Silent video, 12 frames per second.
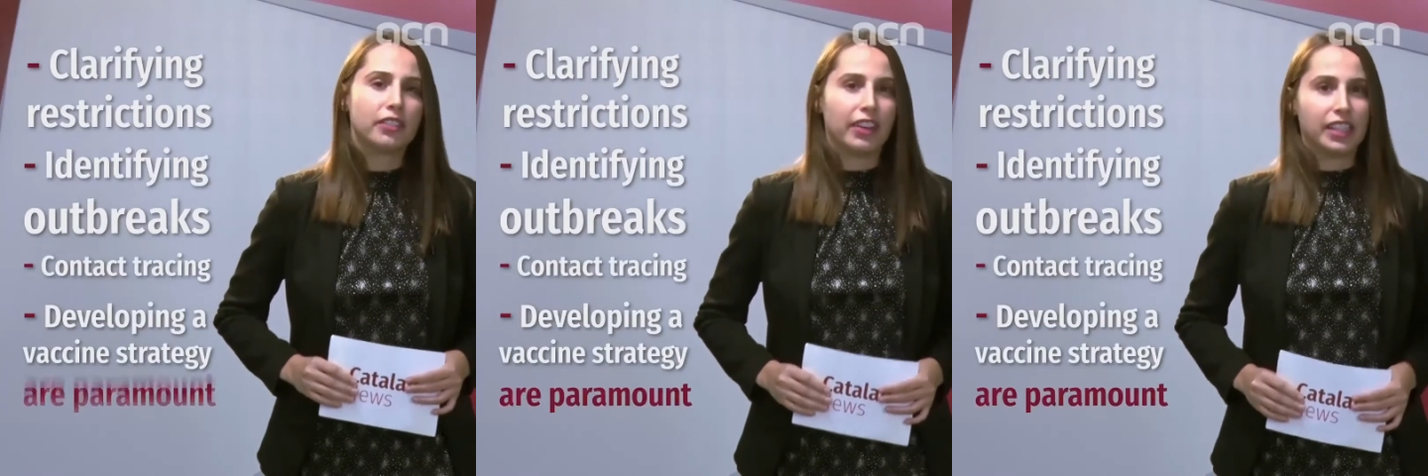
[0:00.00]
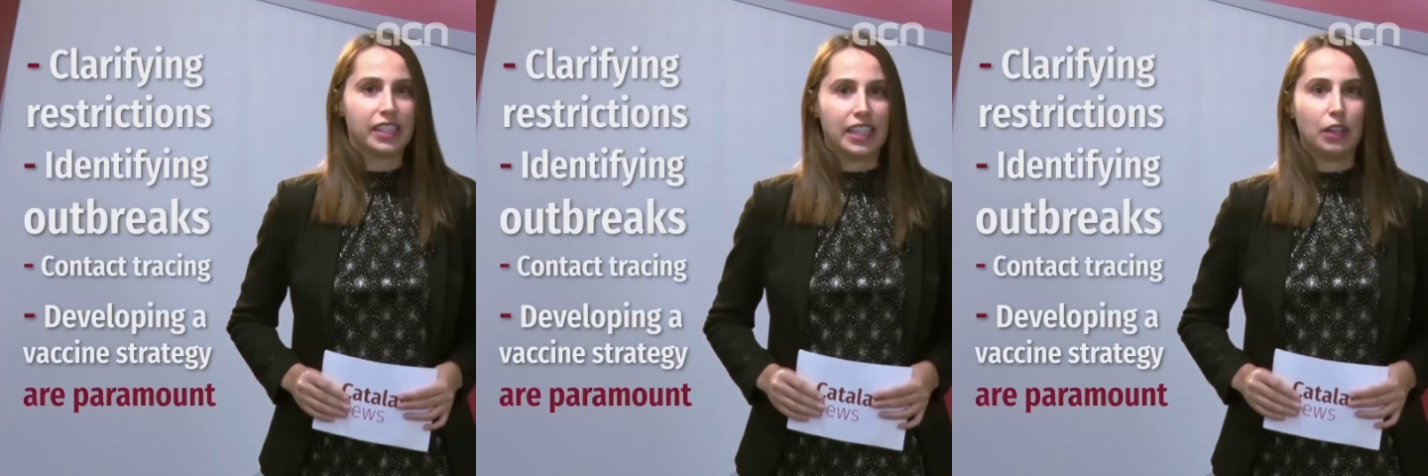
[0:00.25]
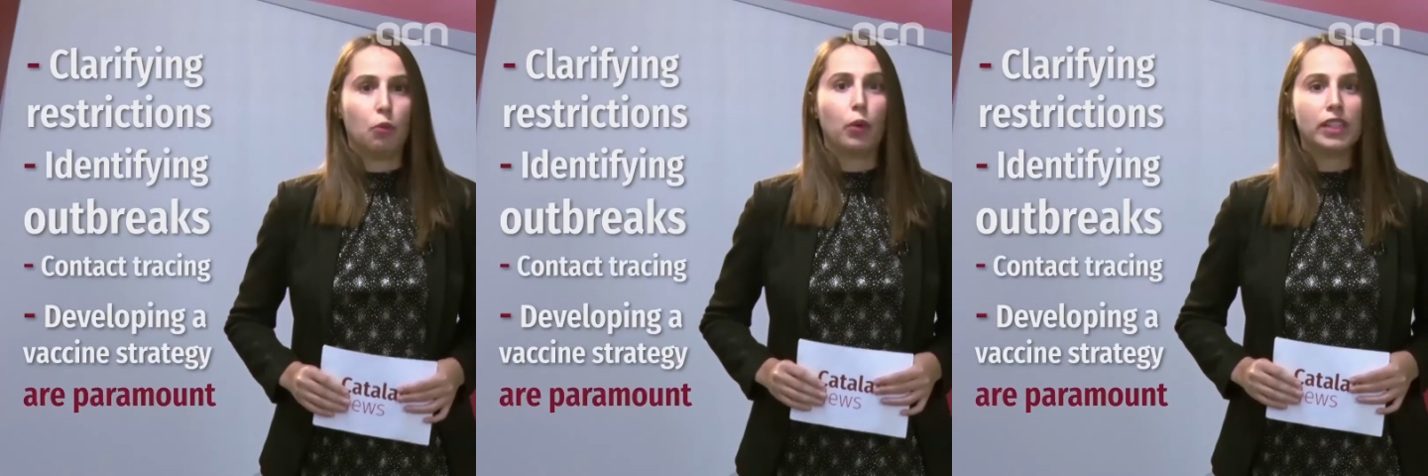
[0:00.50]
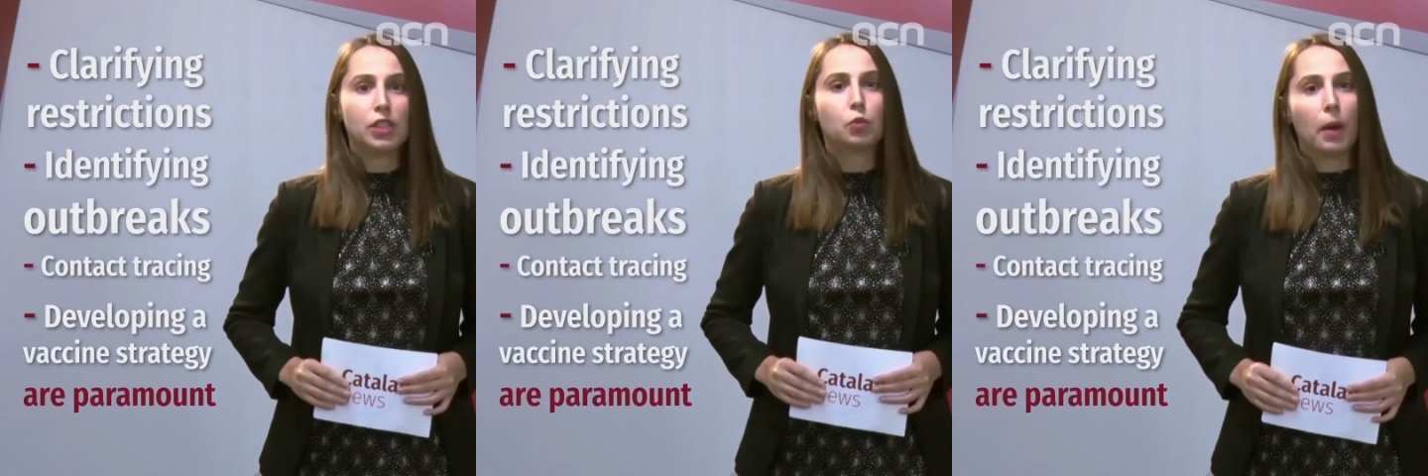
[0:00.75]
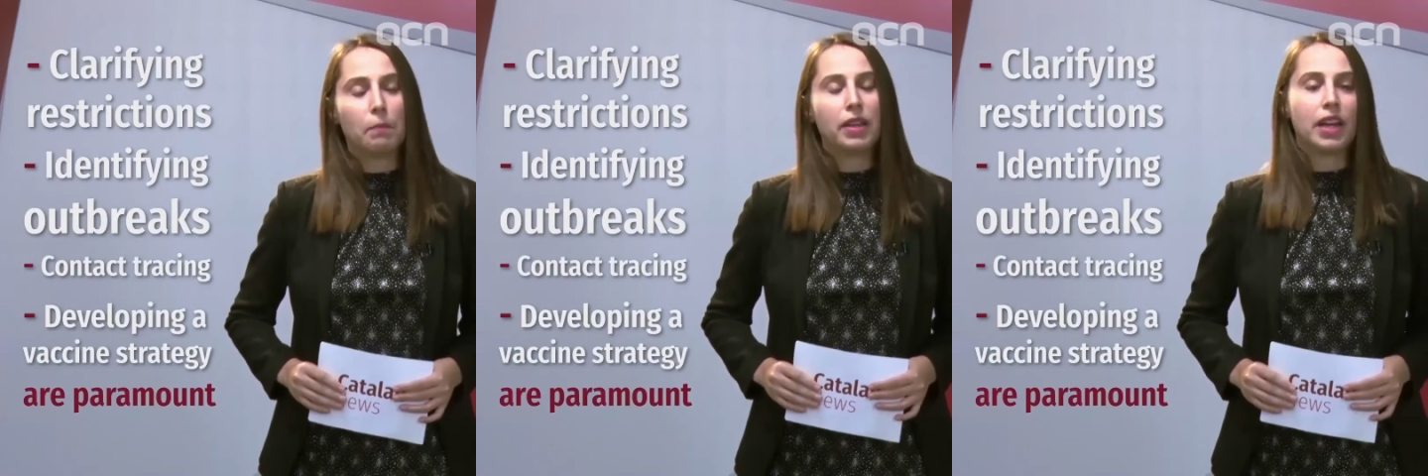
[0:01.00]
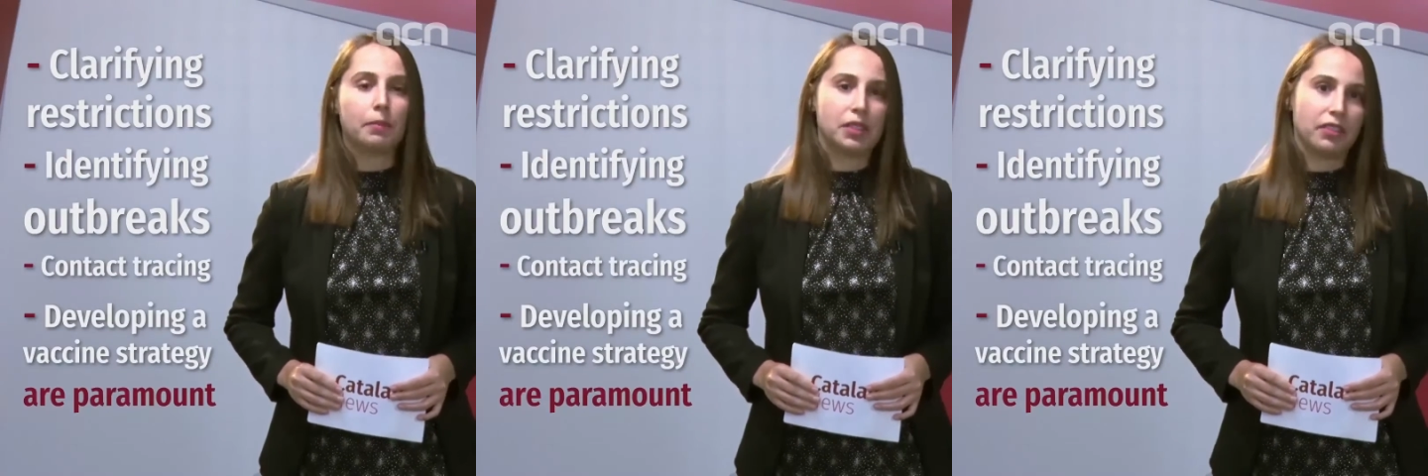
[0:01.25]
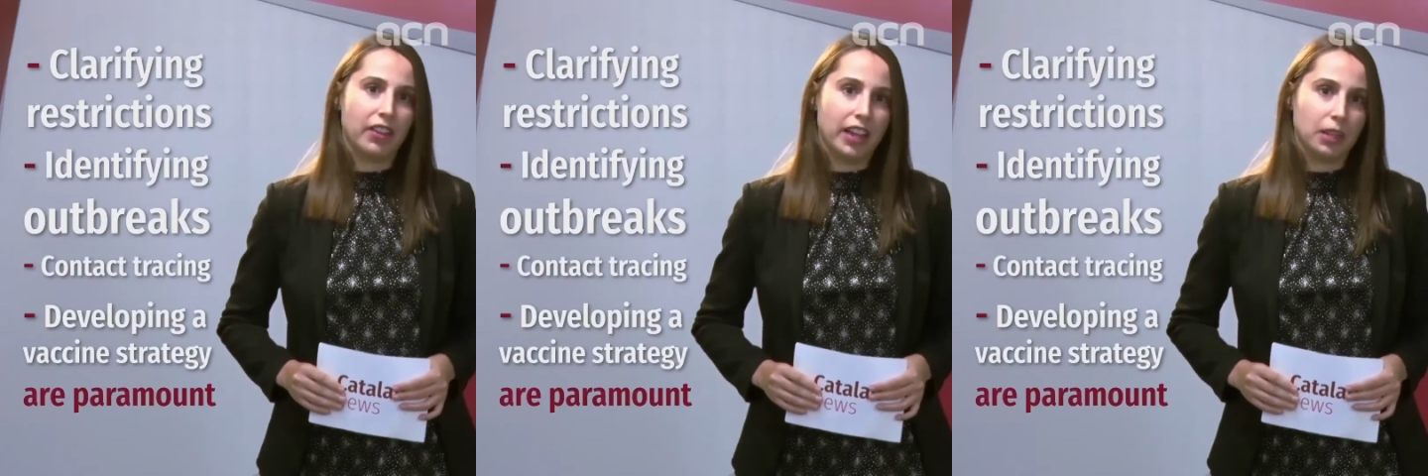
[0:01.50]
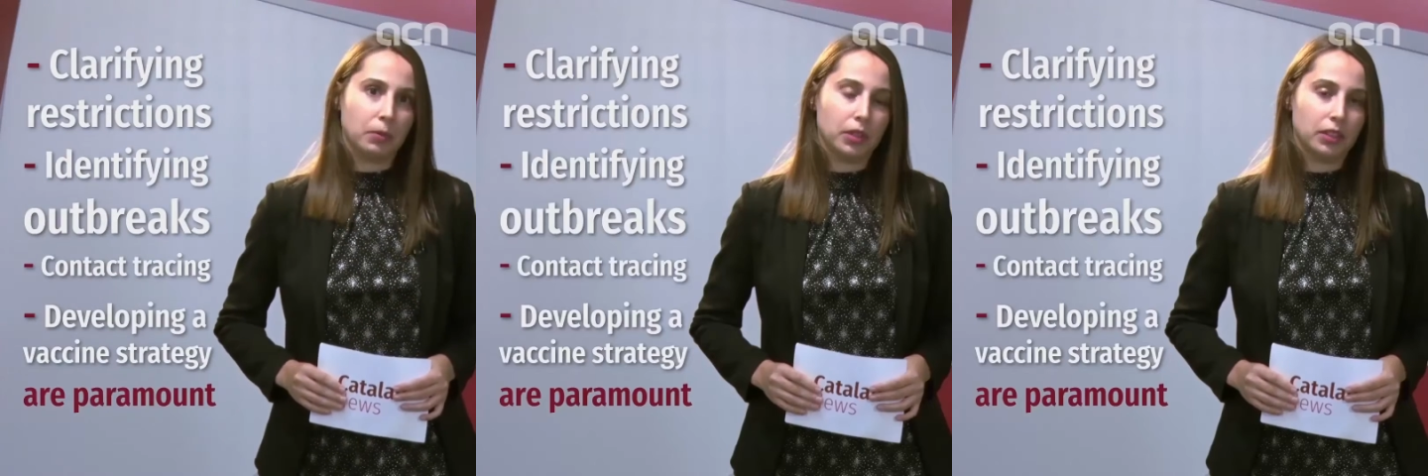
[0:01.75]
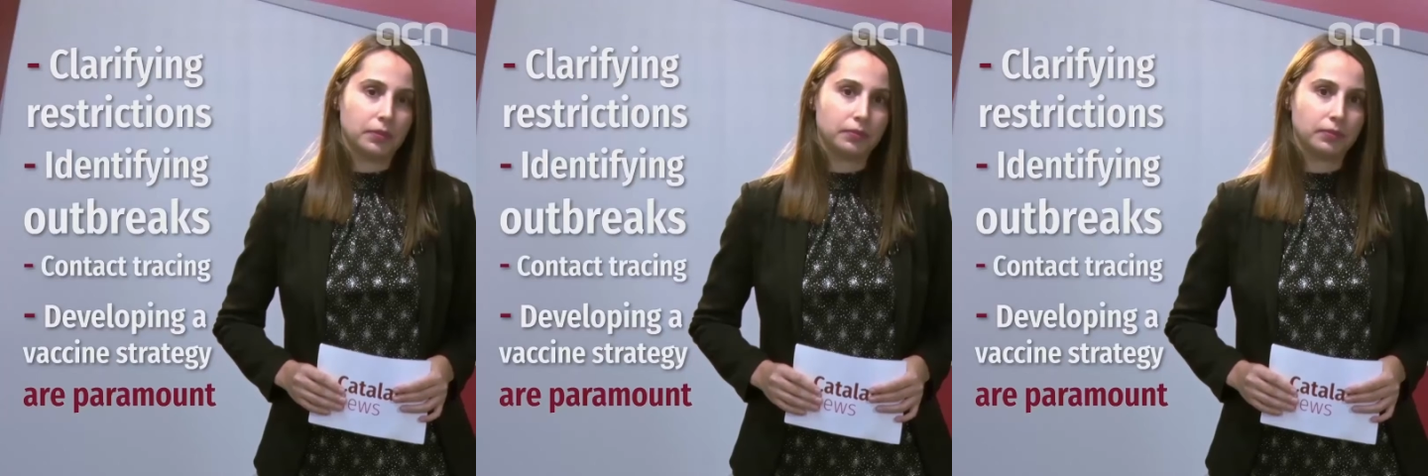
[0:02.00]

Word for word: a vaccine once one becomes available.